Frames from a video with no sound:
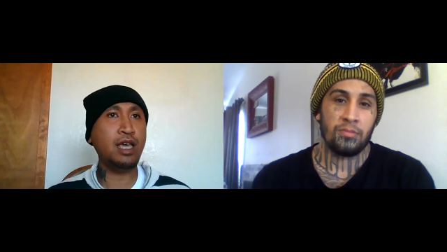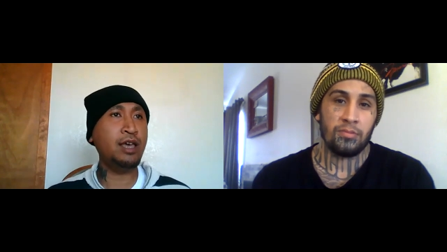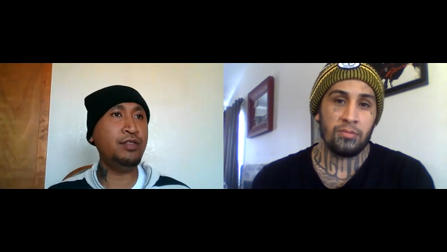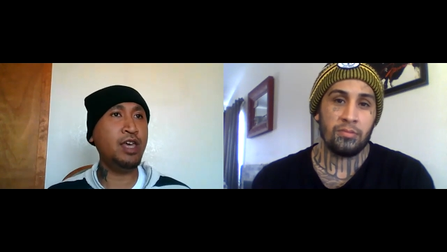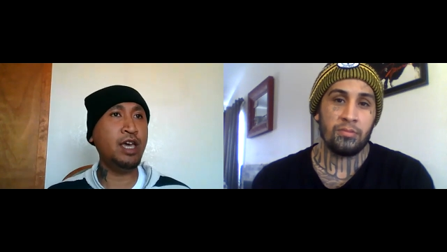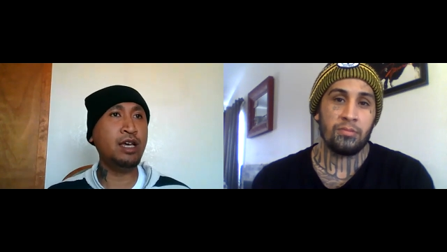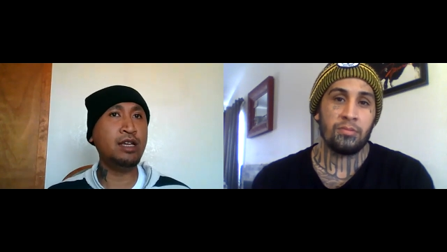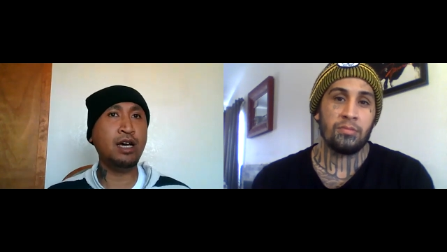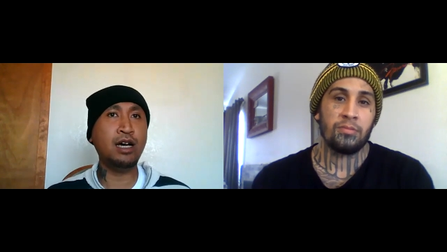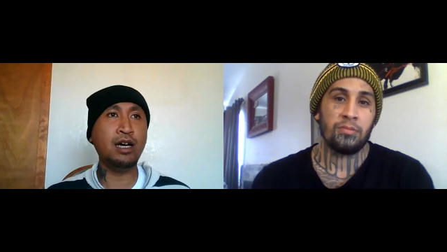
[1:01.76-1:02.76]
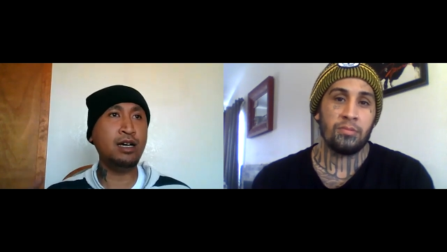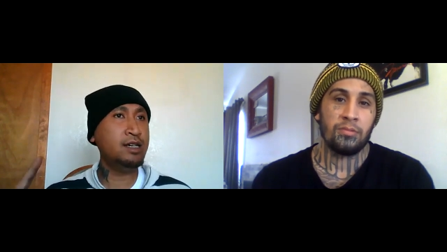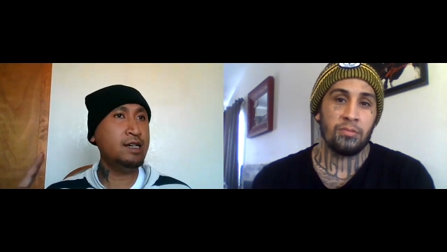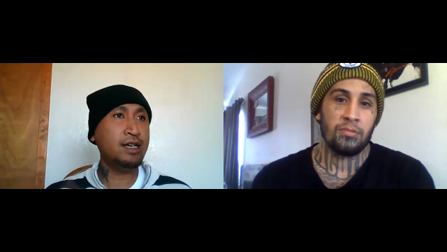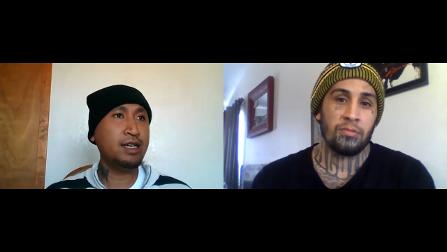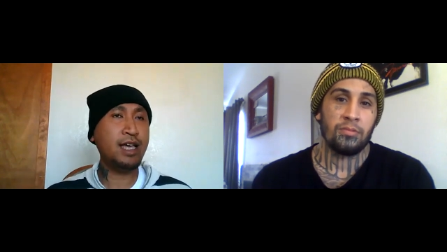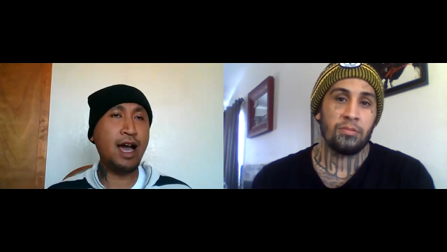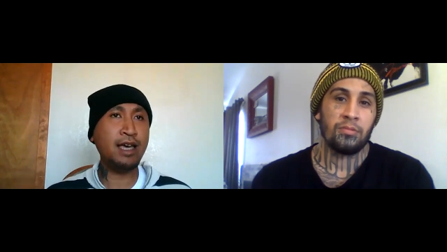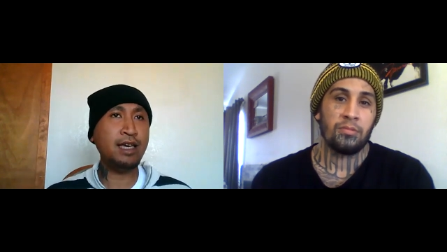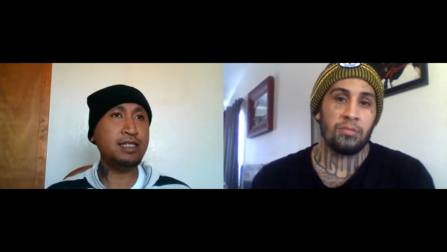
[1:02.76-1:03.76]
Speaker 1: and then uh,
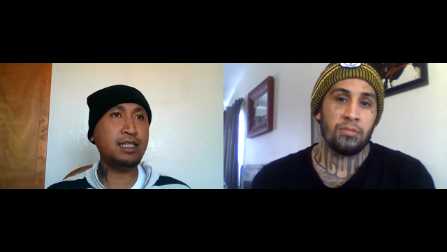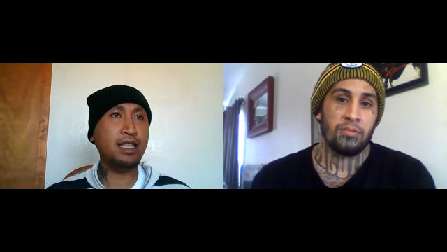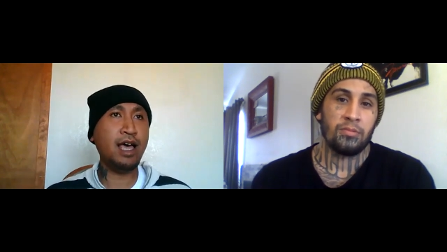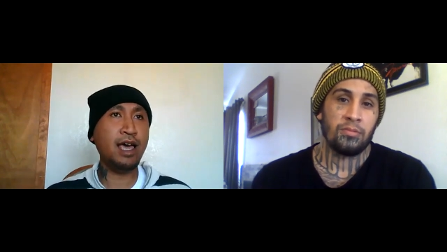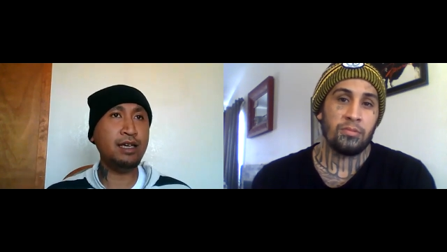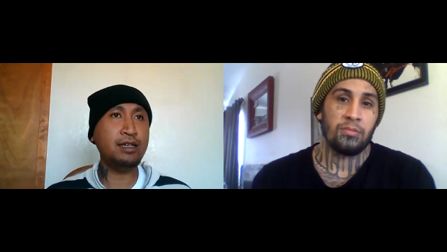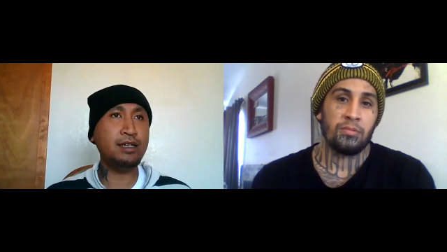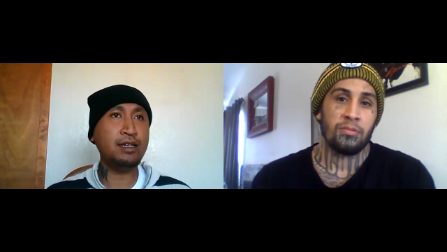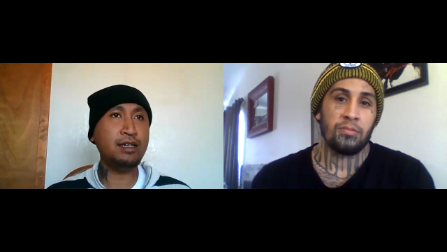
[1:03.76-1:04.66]
guys like